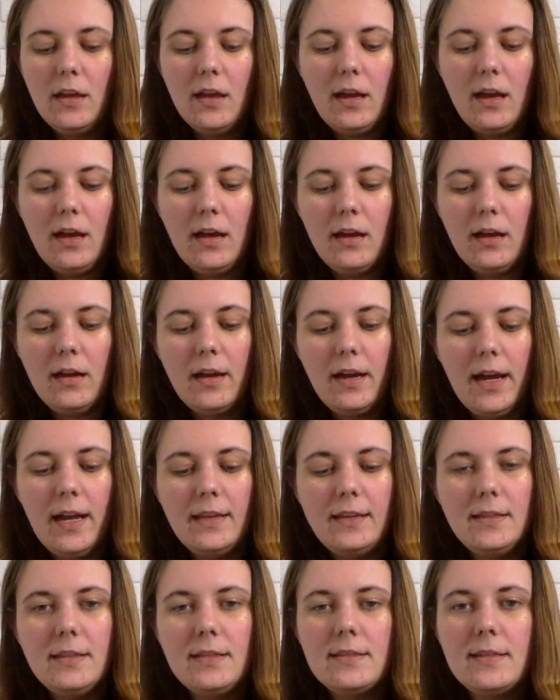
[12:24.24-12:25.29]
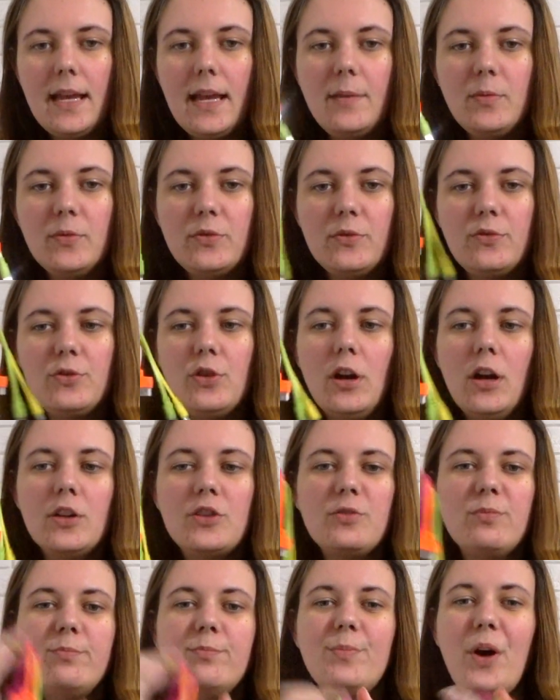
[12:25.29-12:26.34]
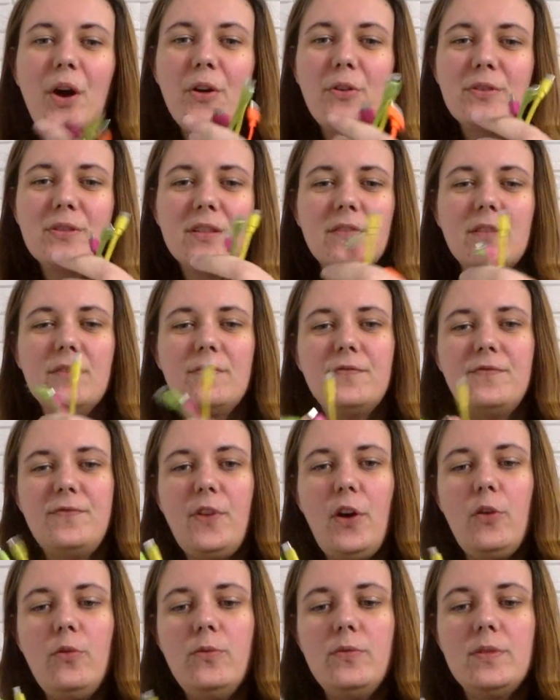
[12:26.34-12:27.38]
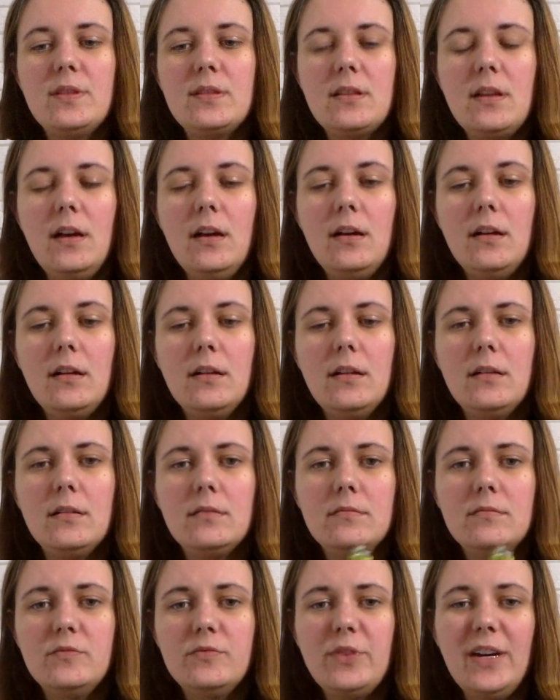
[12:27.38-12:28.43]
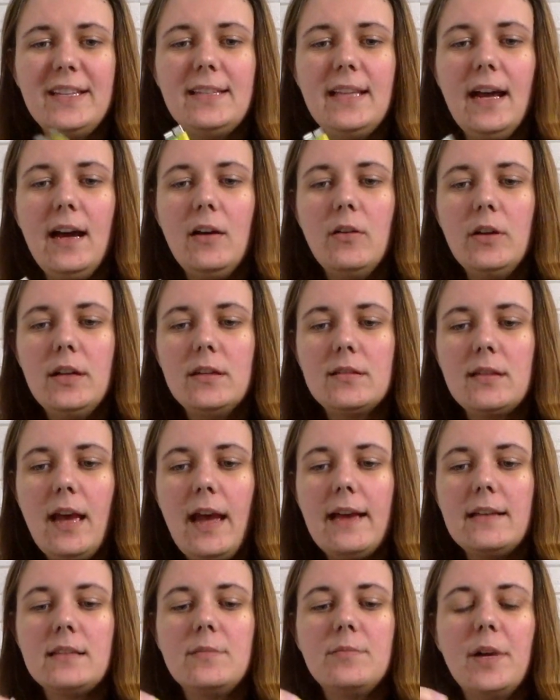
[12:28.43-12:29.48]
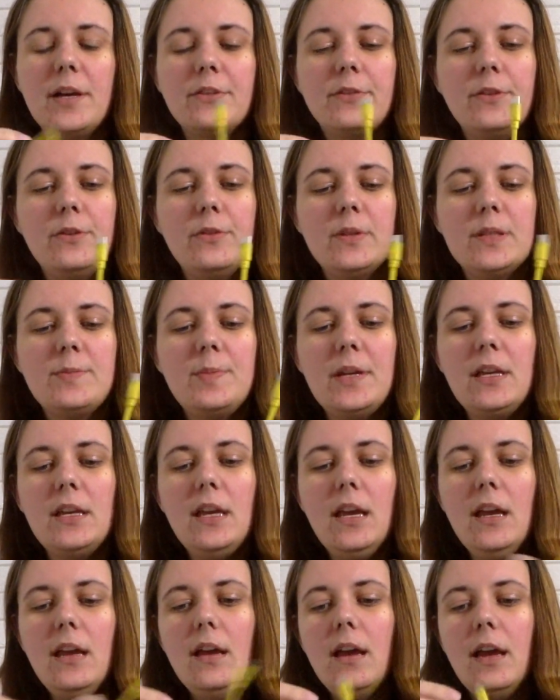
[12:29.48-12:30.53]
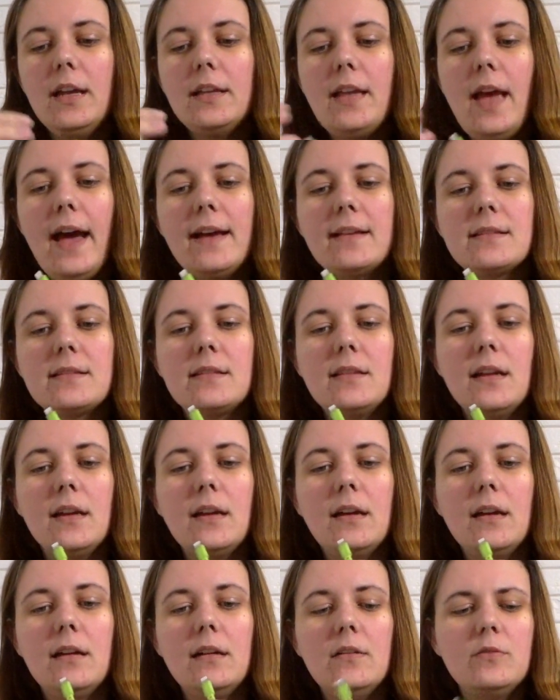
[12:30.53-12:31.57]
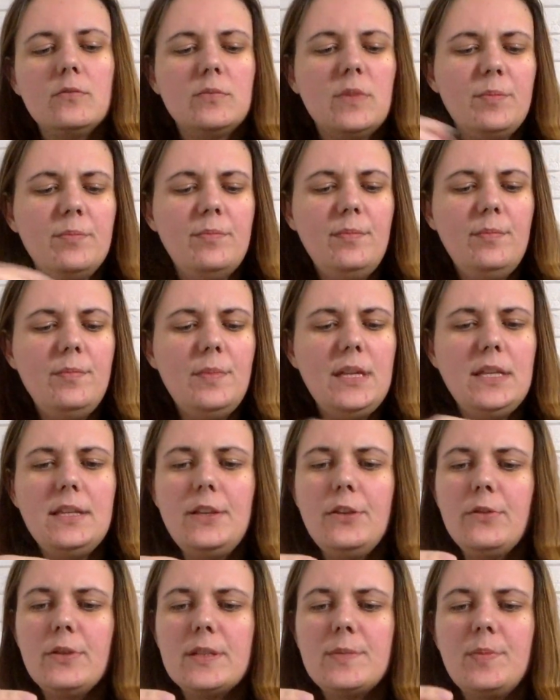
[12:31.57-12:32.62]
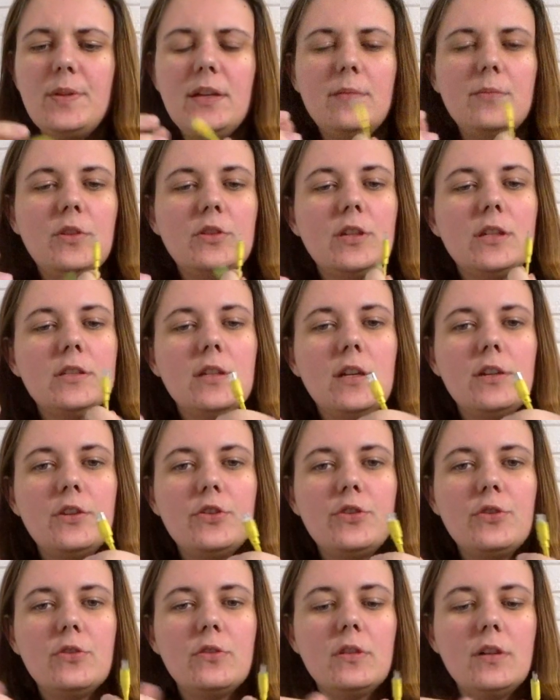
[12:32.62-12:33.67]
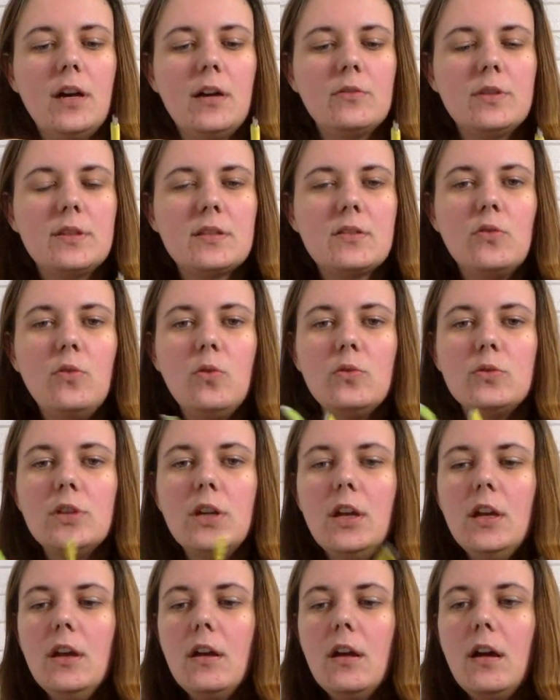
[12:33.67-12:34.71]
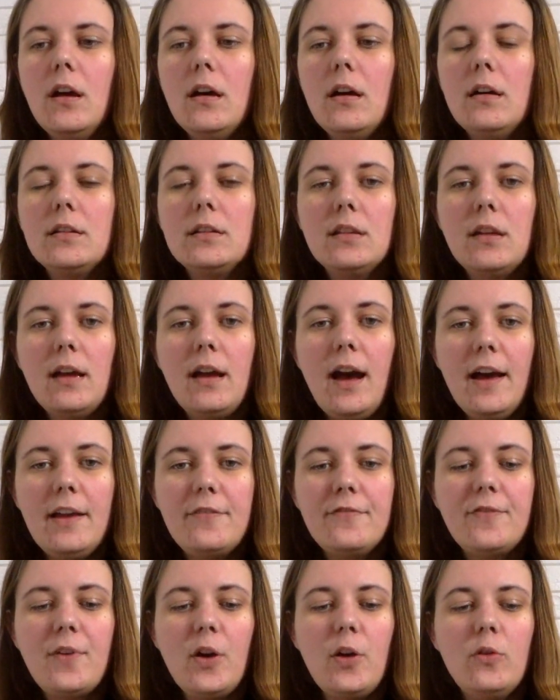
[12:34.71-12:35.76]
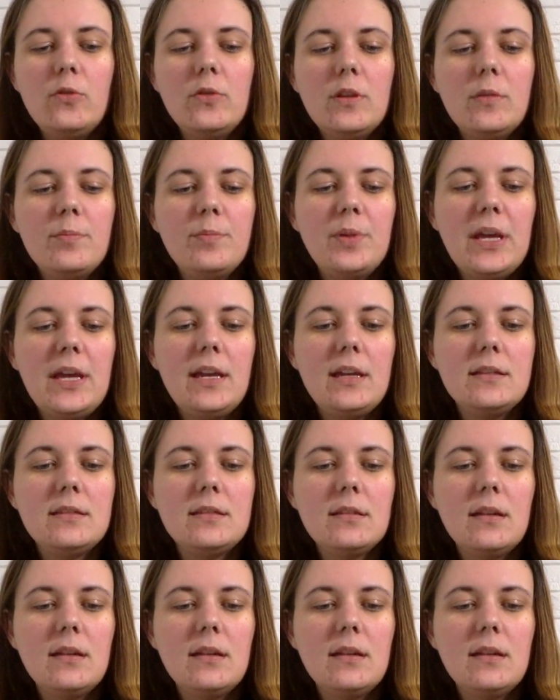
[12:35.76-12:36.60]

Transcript: and it is able to charge most of the phones right now. It has the micro USB, it has the mini USB, I'm not entirely sure how it's called, the iPhone bit,